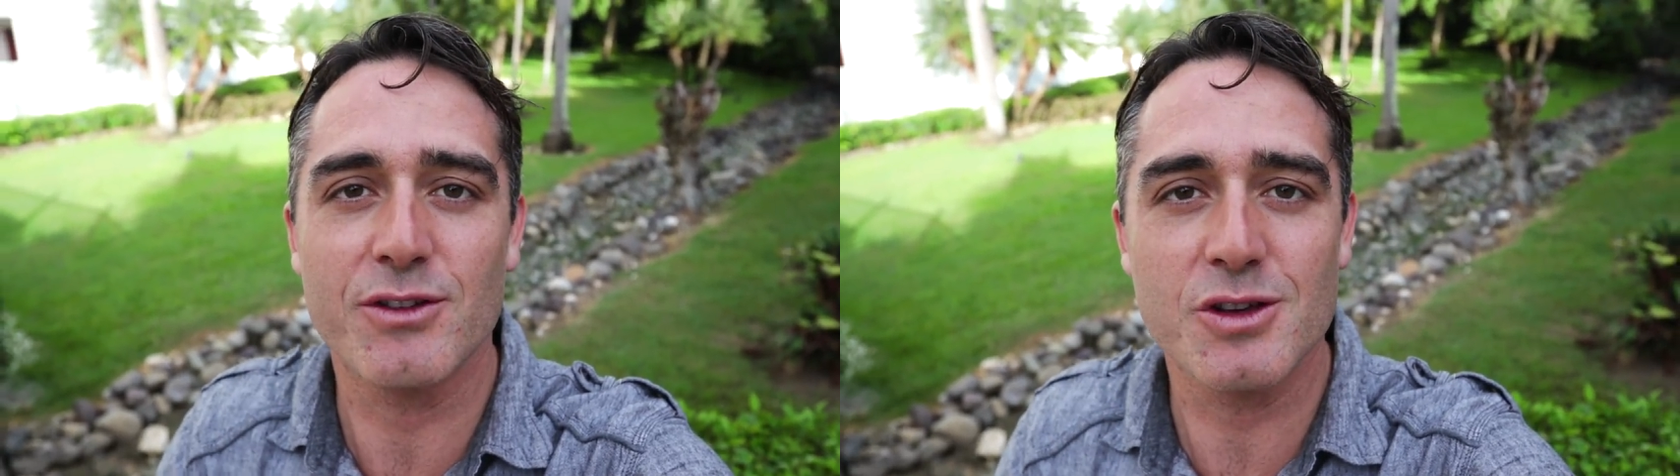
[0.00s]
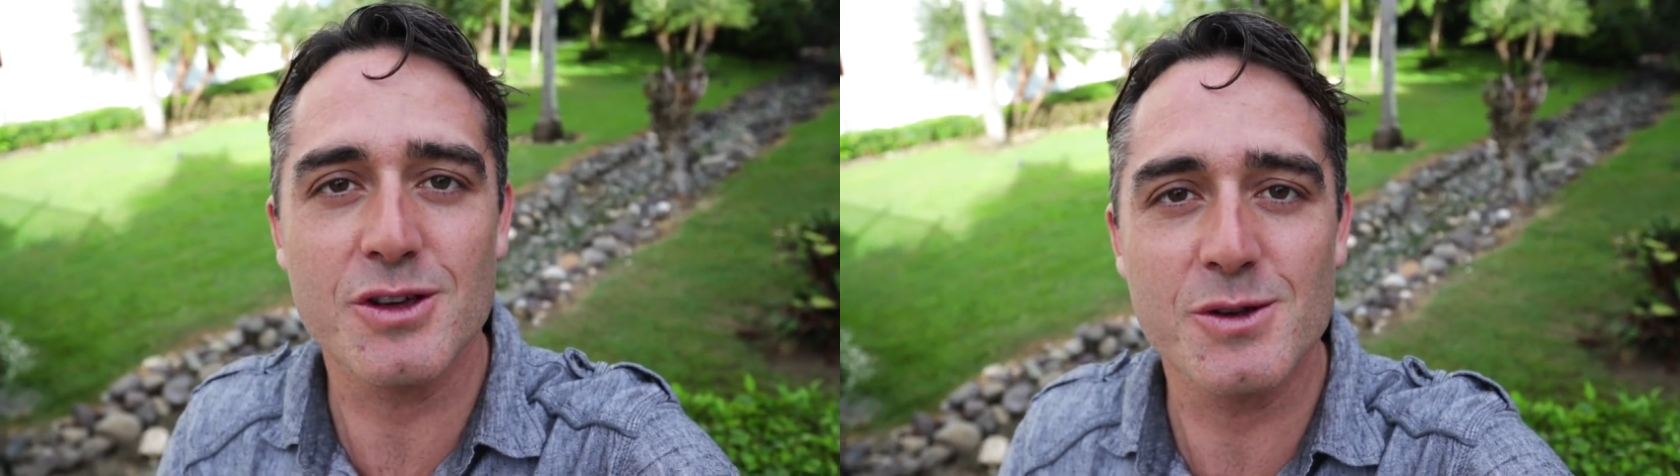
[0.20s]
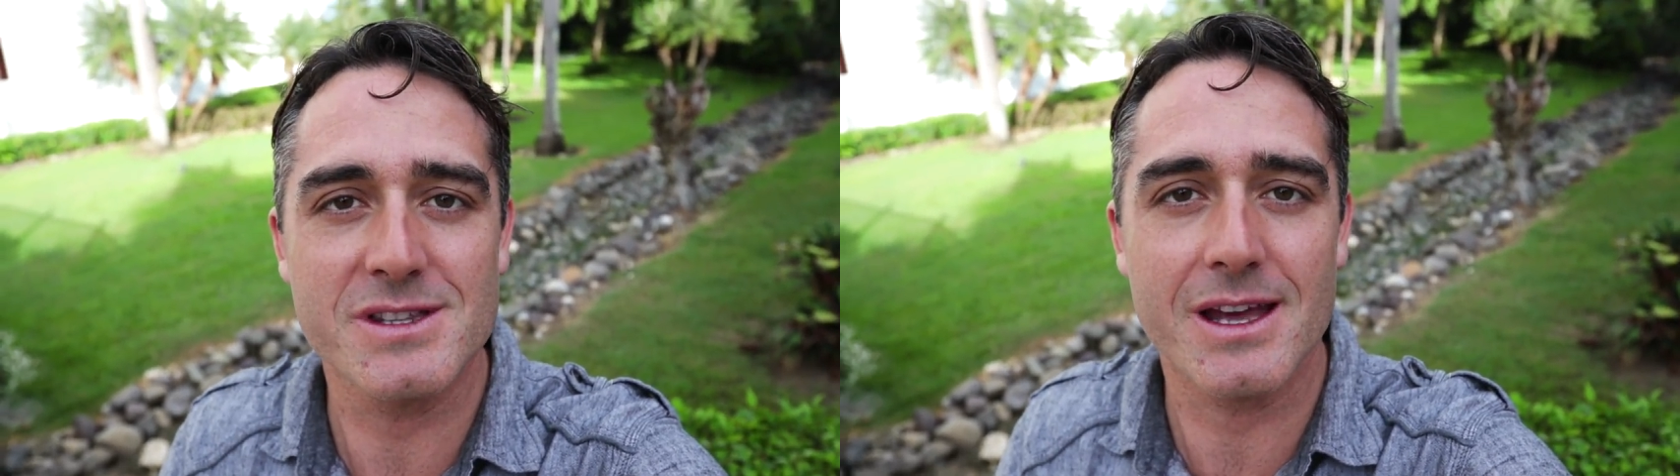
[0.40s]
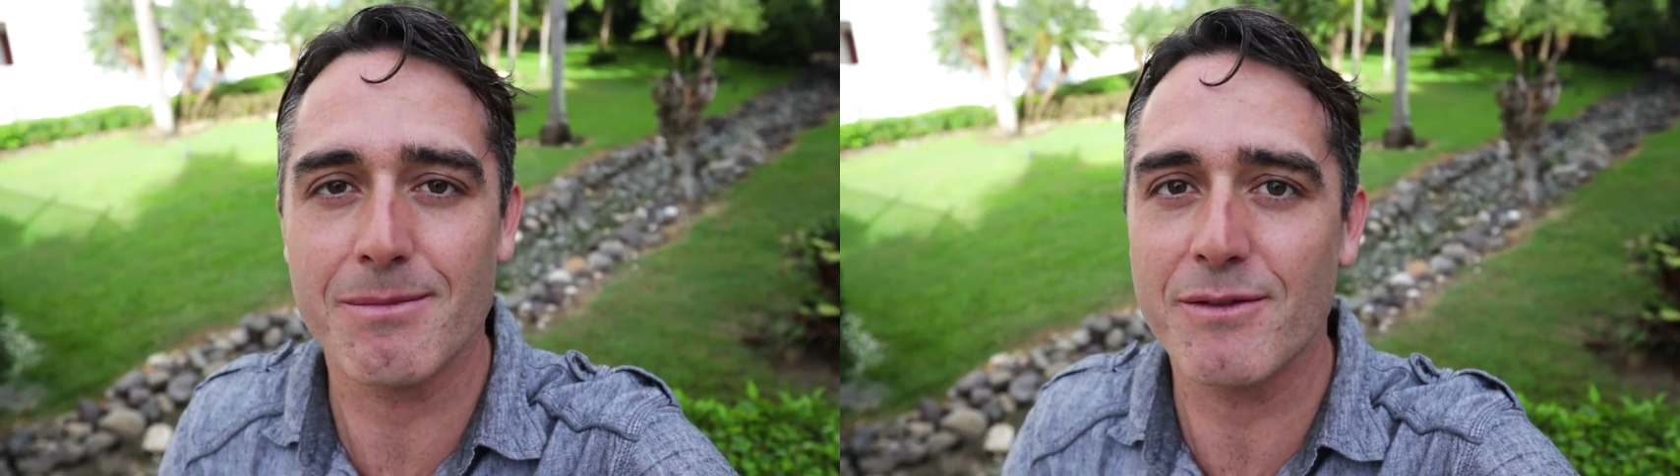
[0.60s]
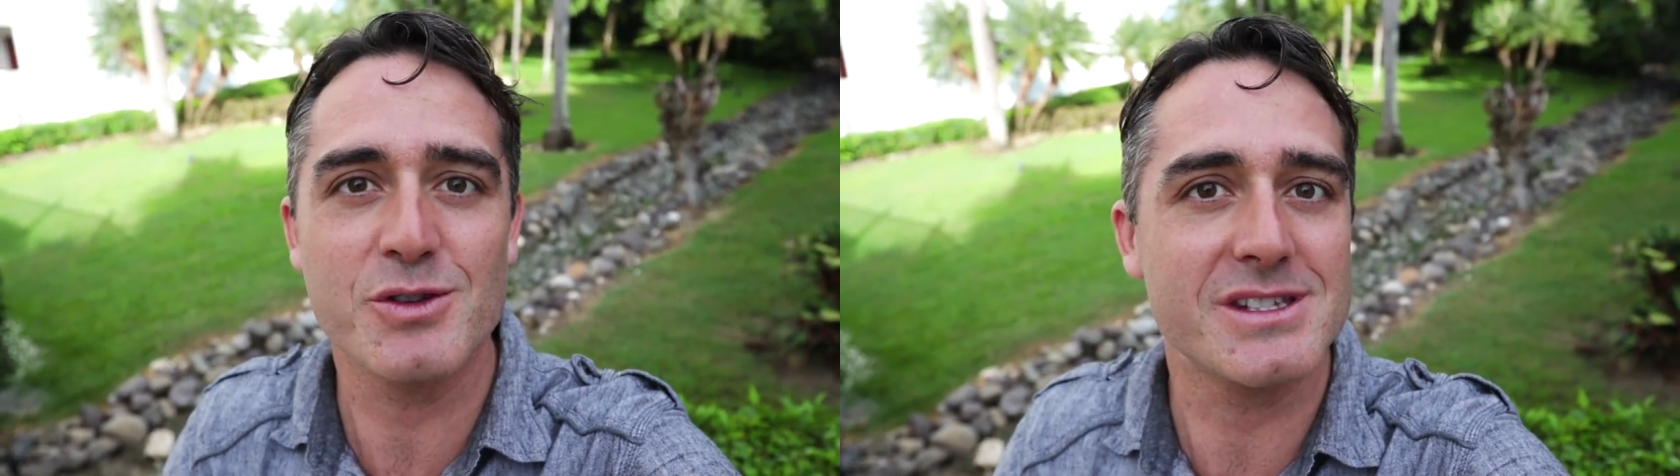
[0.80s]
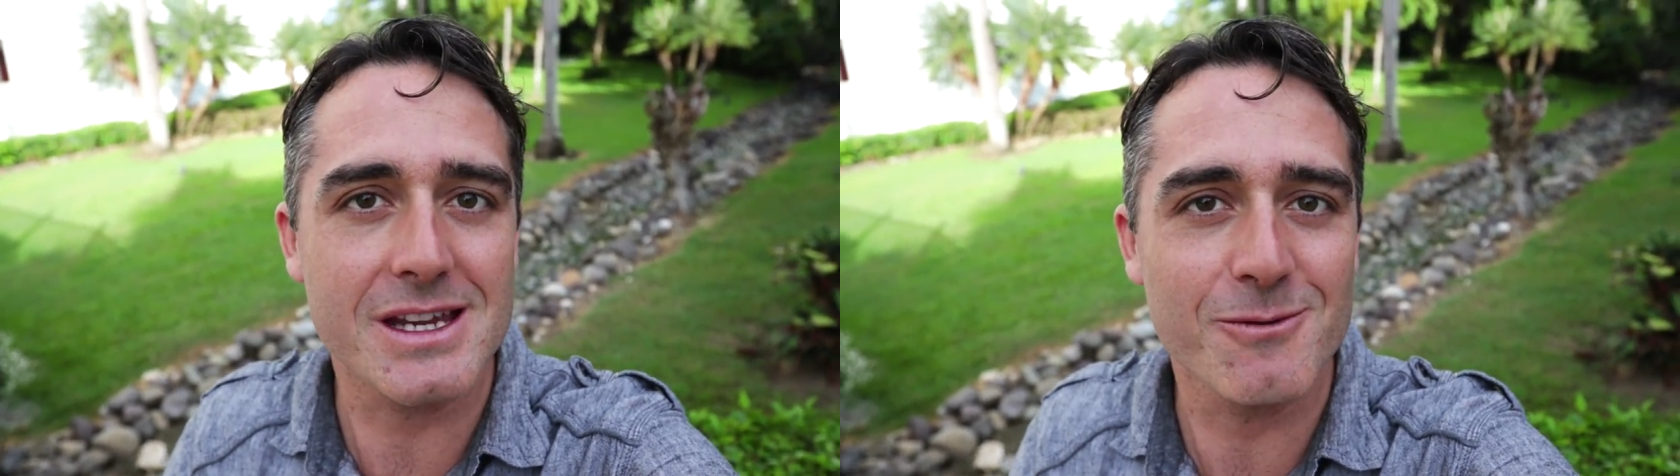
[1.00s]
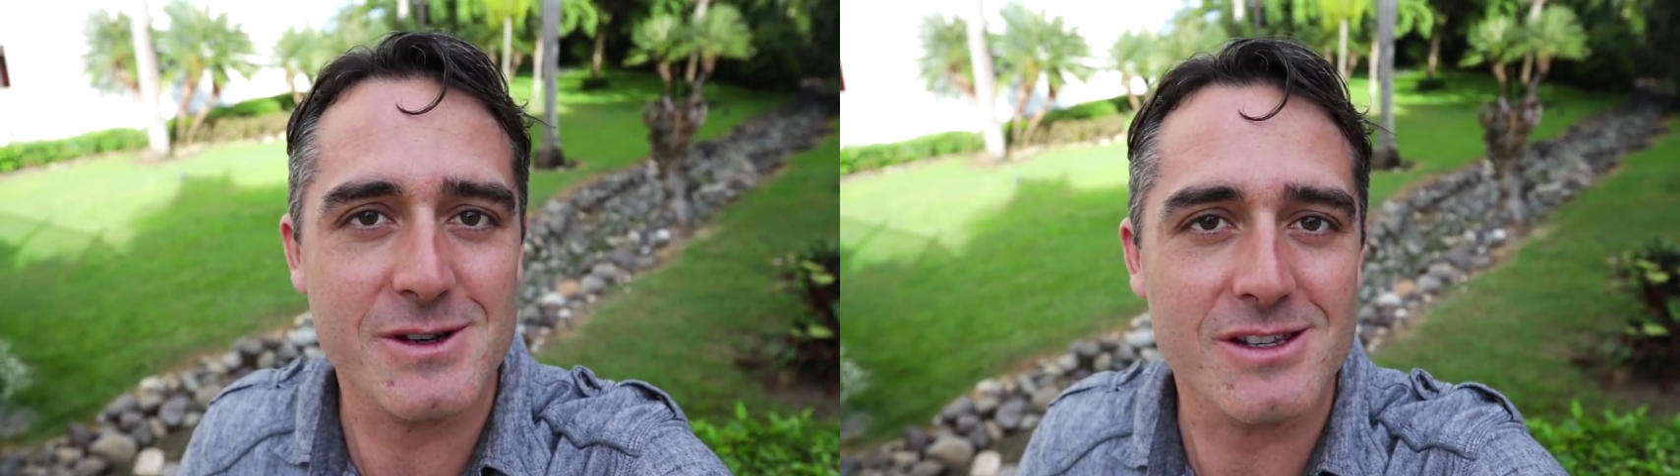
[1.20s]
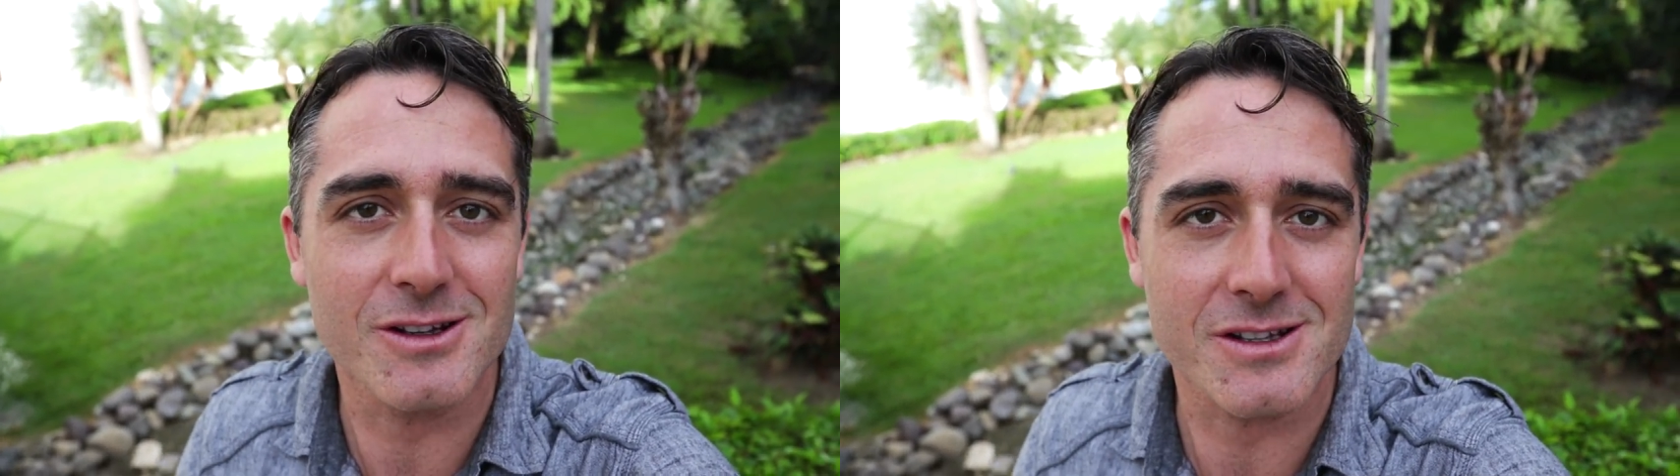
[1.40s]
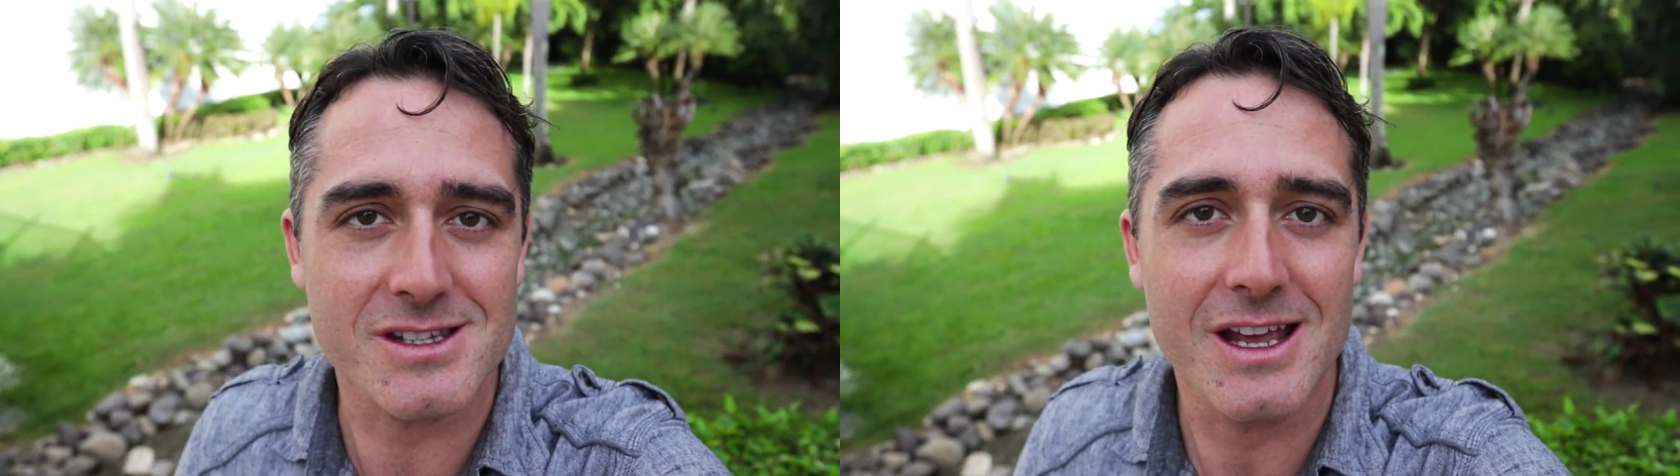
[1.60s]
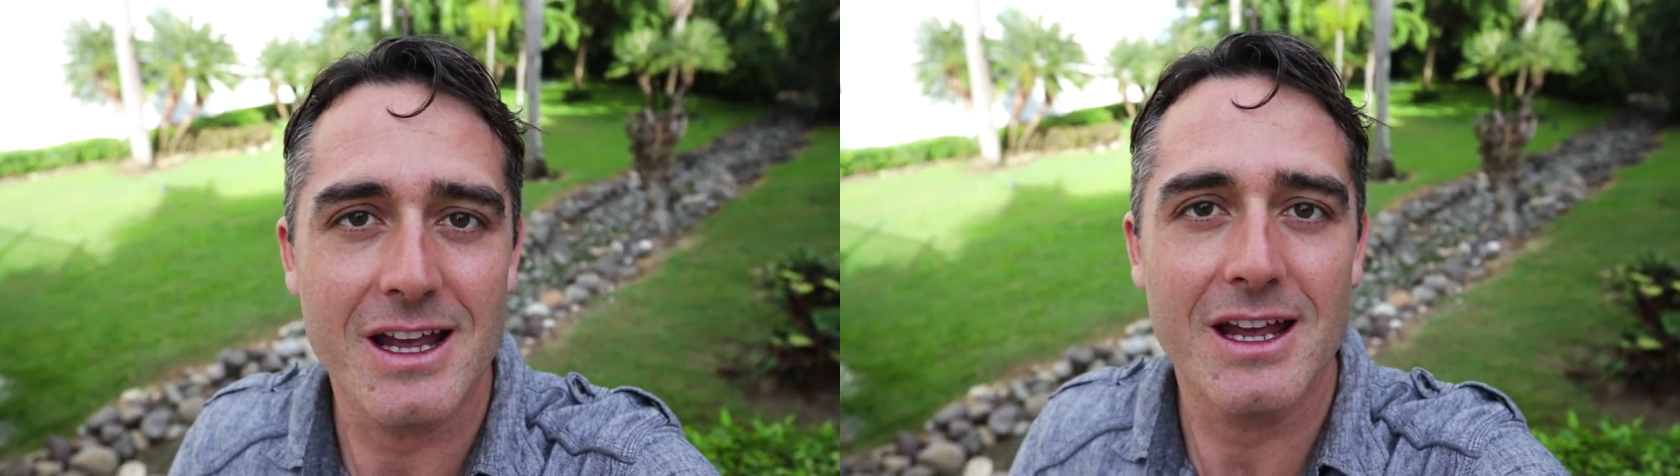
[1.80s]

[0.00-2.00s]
Have you used them? Have you seen results?